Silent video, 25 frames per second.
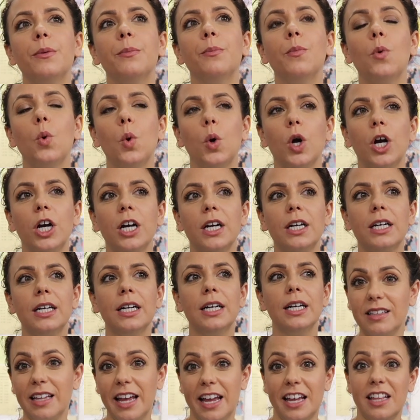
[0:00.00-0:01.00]
more
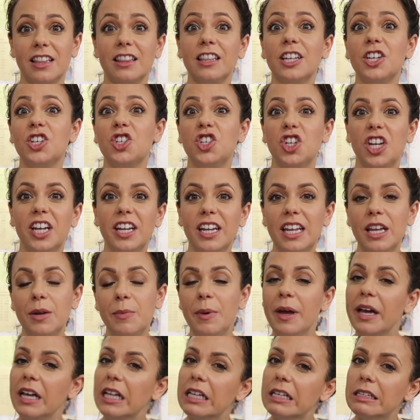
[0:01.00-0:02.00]
like legit
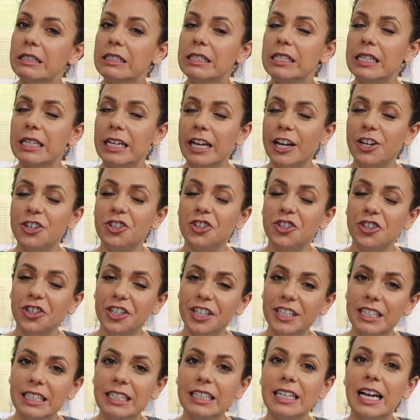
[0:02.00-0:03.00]
emails than I
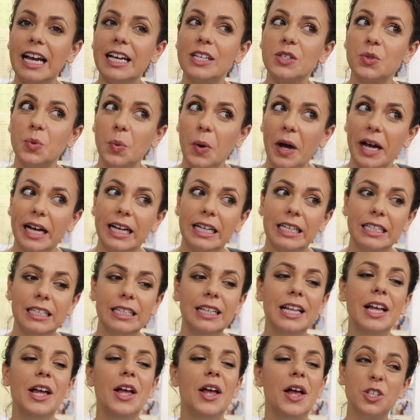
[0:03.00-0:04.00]
should as
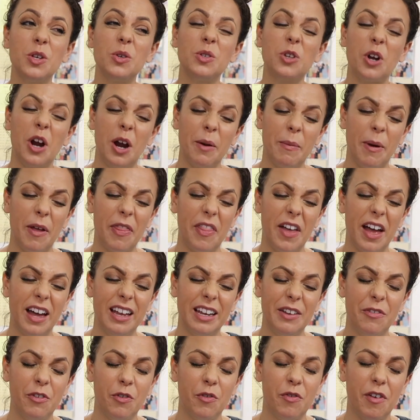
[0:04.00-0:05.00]
well. So sorry about
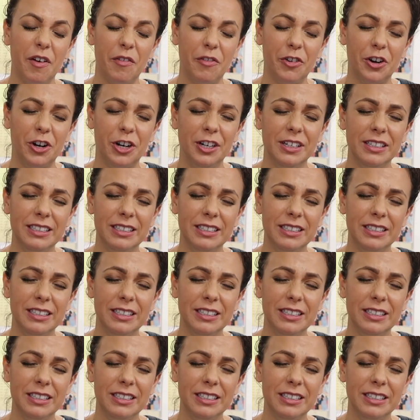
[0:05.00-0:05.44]
that if you've ever